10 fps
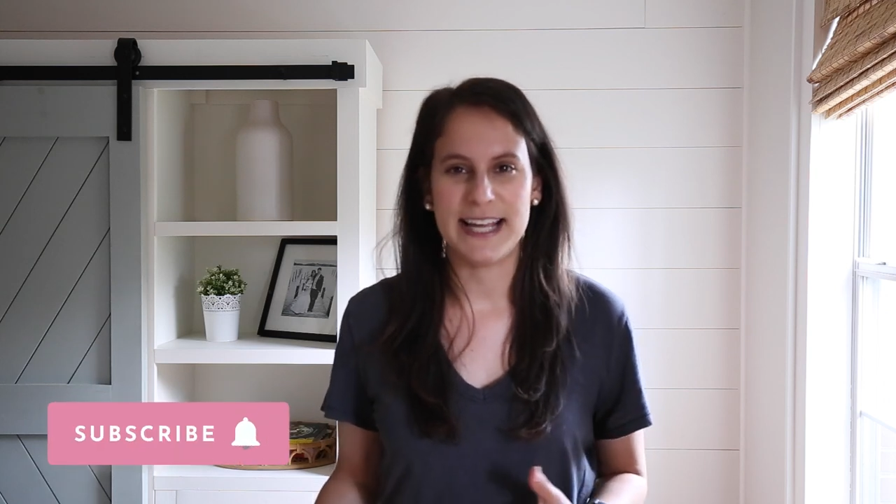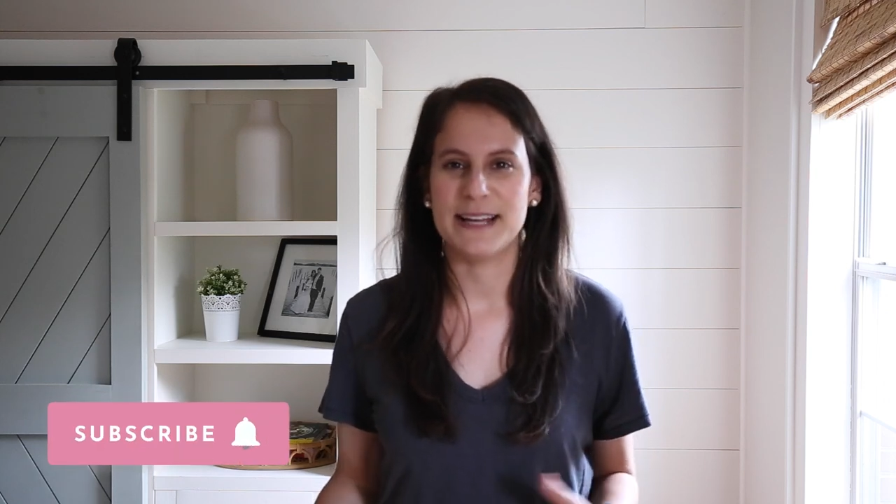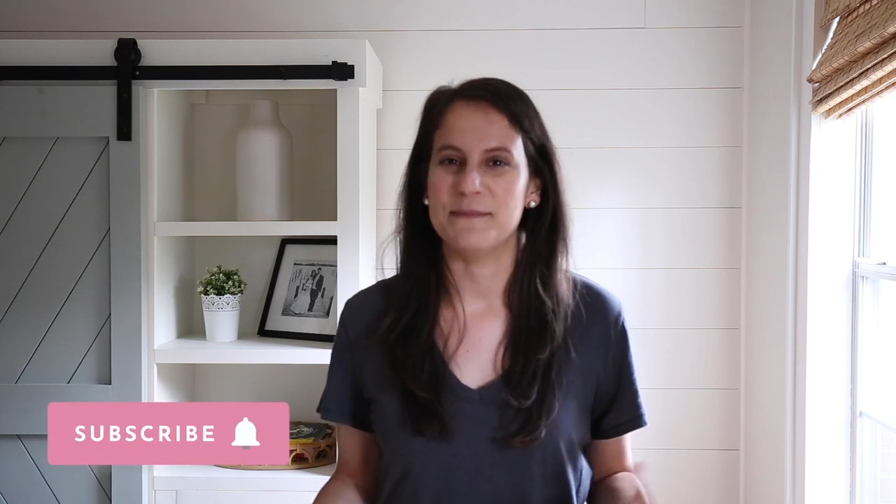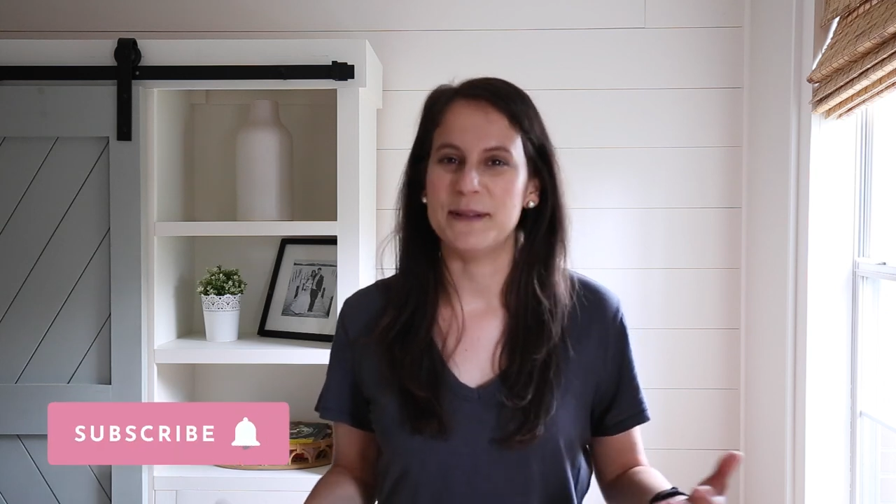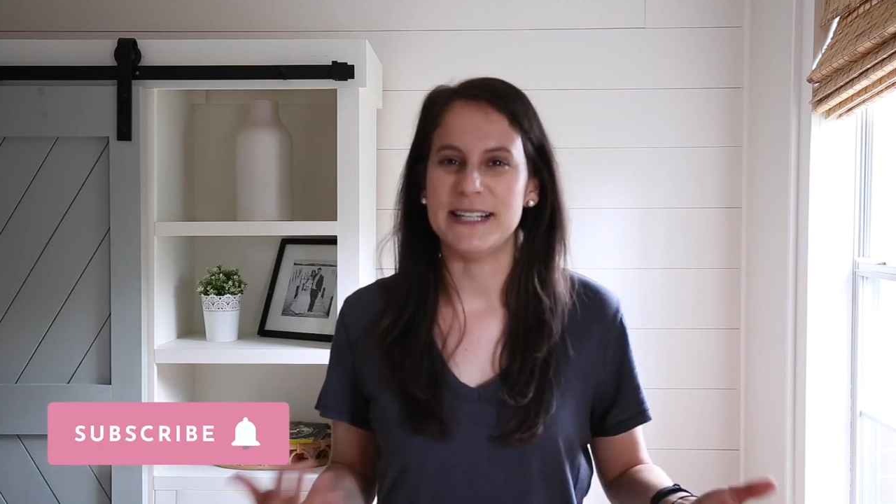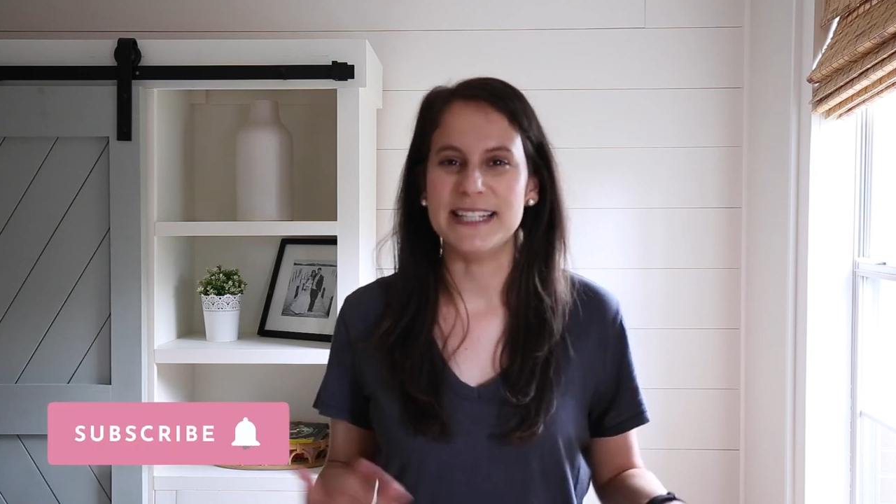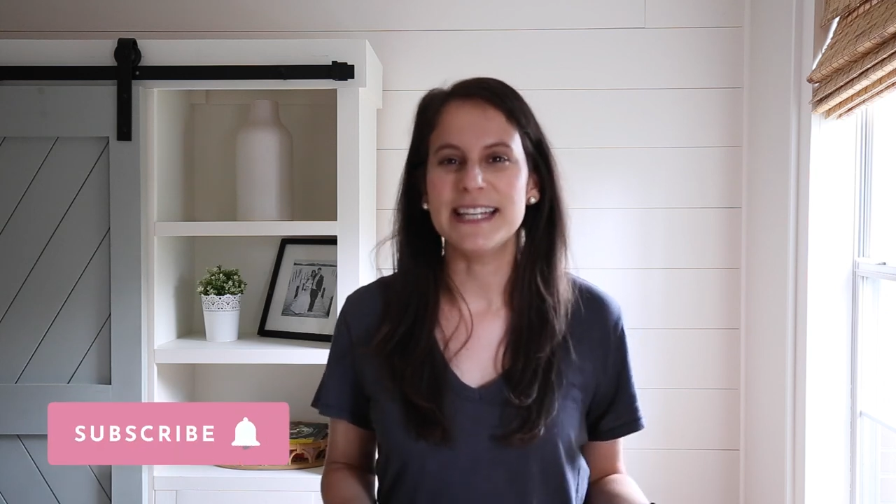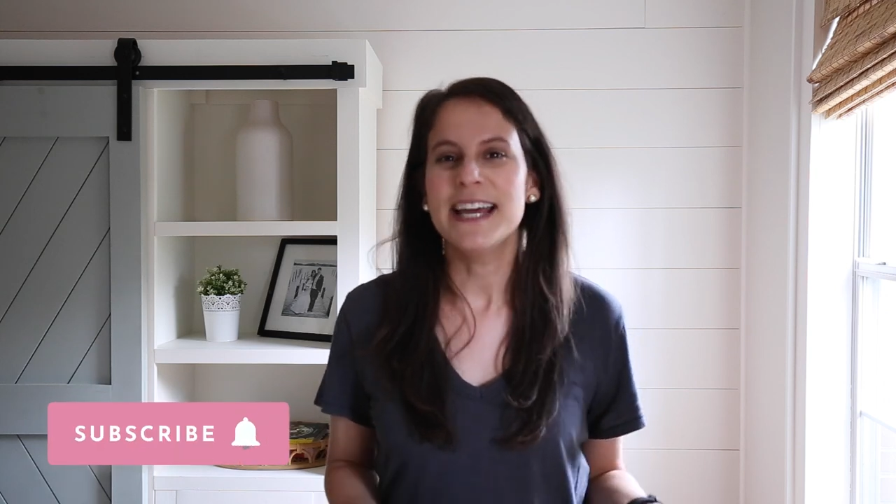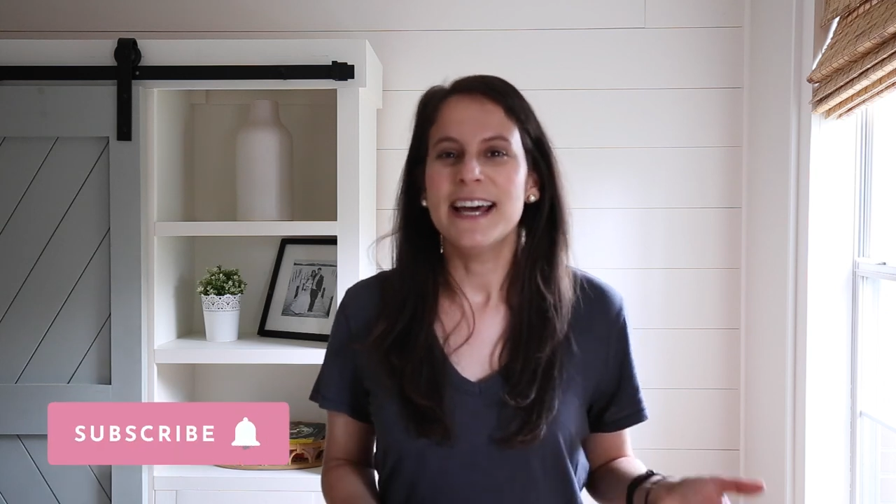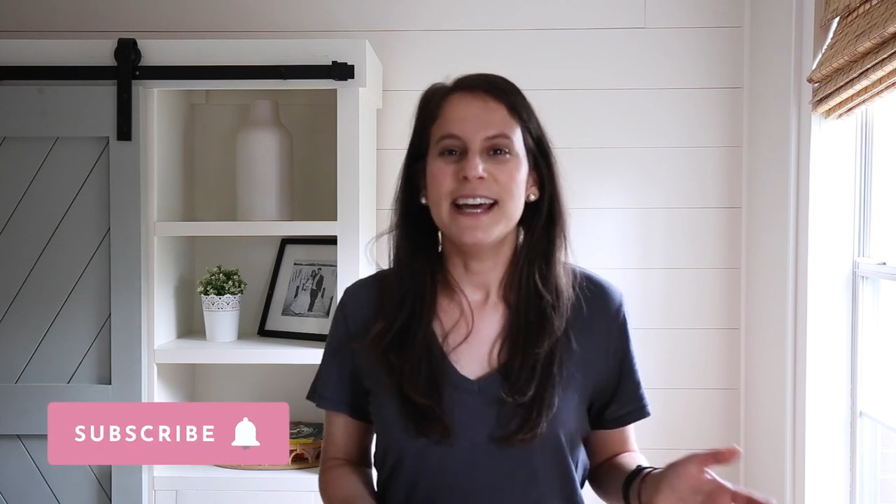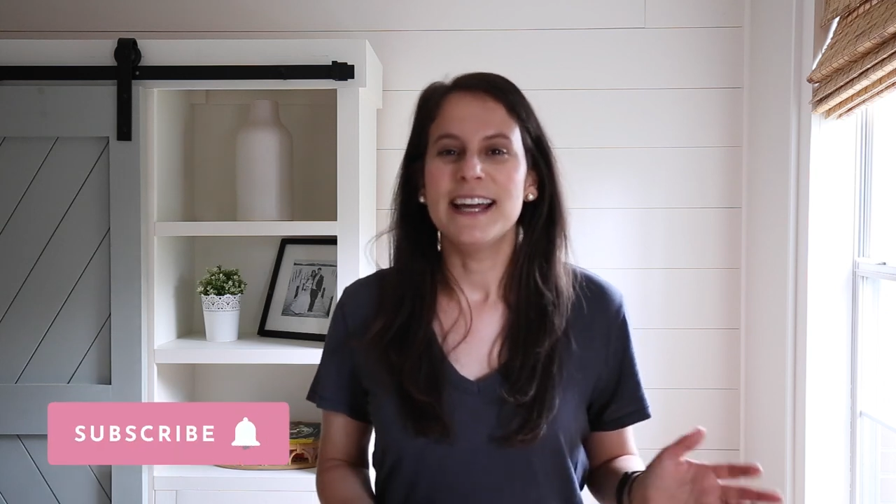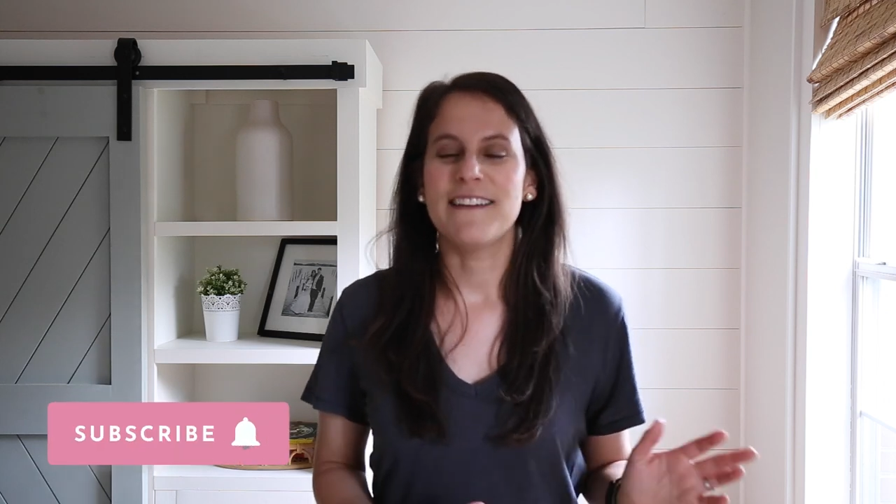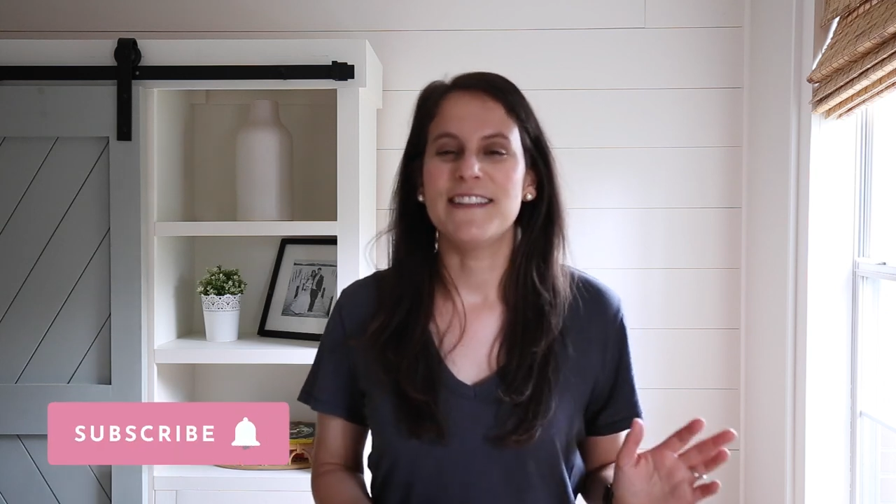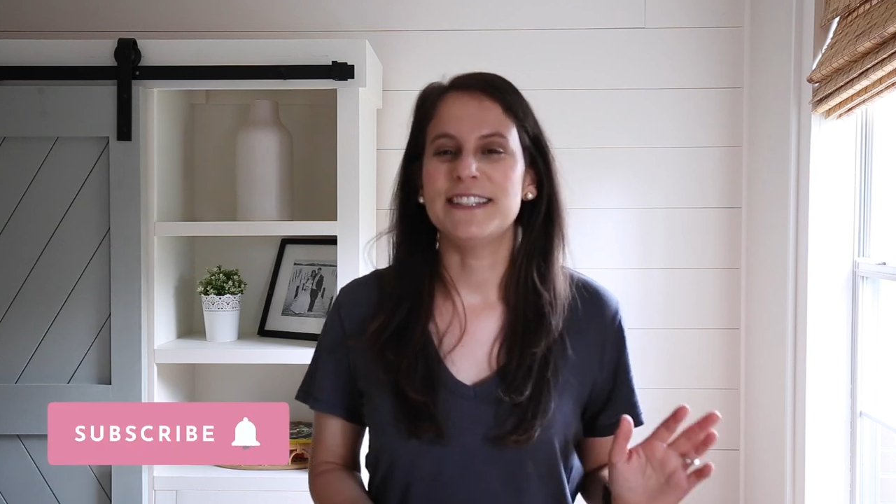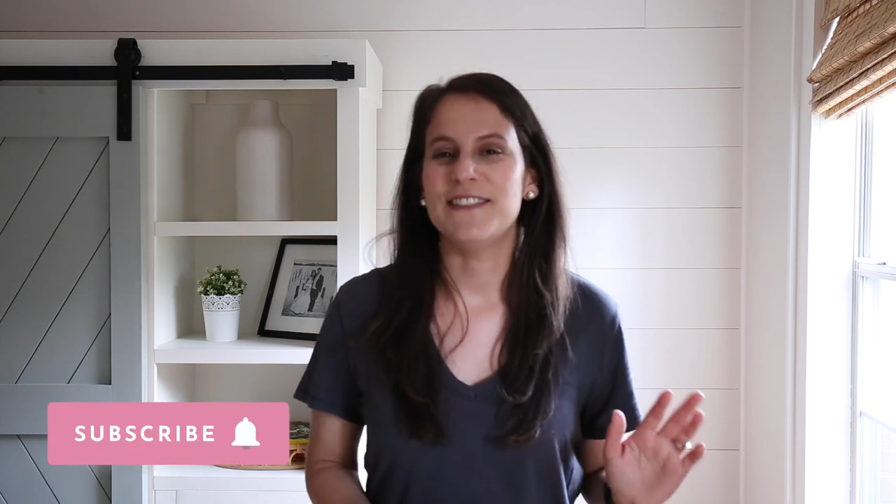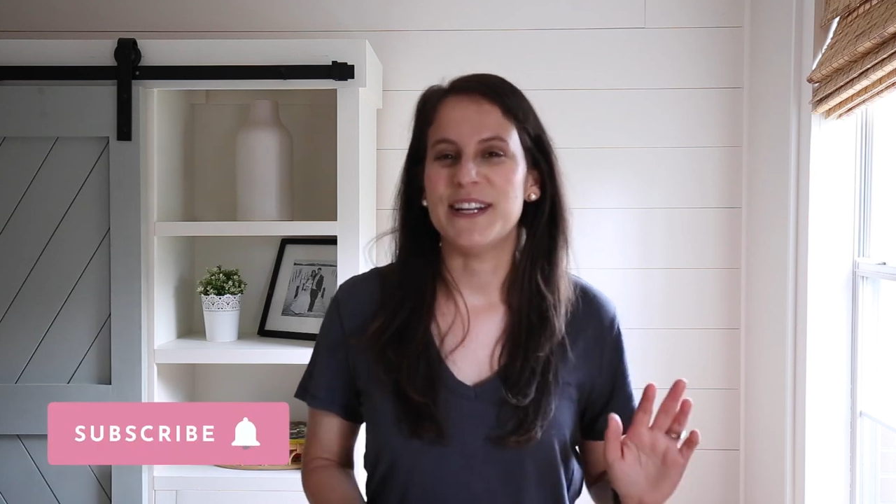and please give this